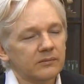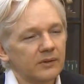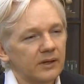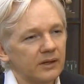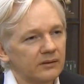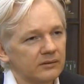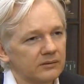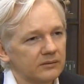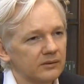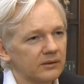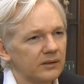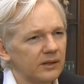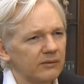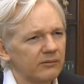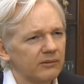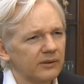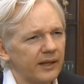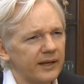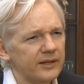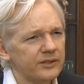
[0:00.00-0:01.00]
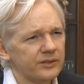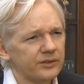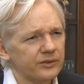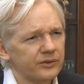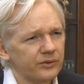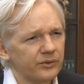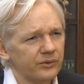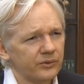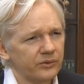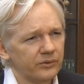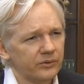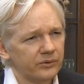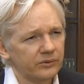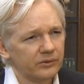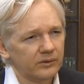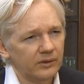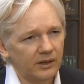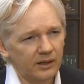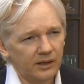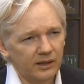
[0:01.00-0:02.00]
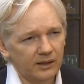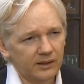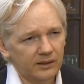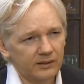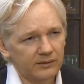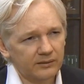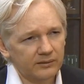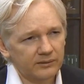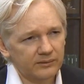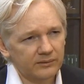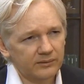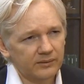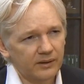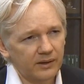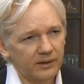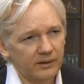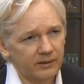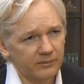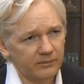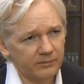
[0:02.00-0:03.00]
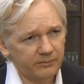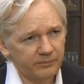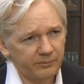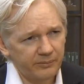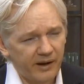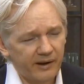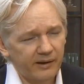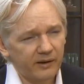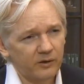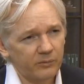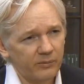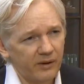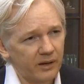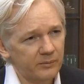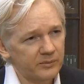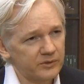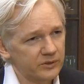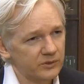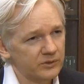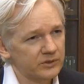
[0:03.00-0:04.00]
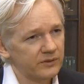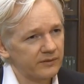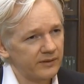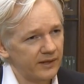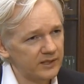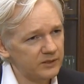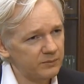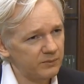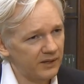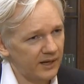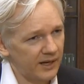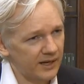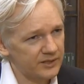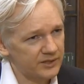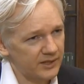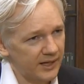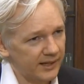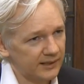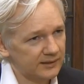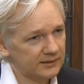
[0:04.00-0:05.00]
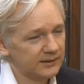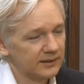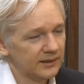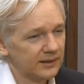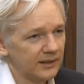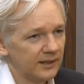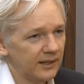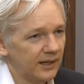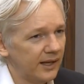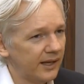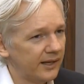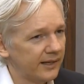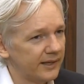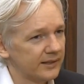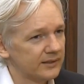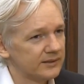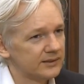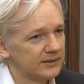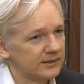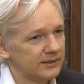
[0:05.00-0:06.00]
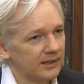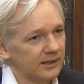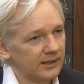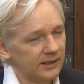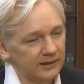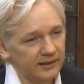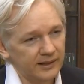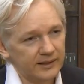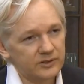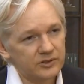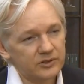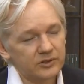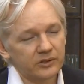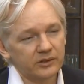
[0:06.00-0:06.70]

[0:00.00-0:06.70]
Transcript: In relation to Barack Obama's use of the Espionage Act against alleged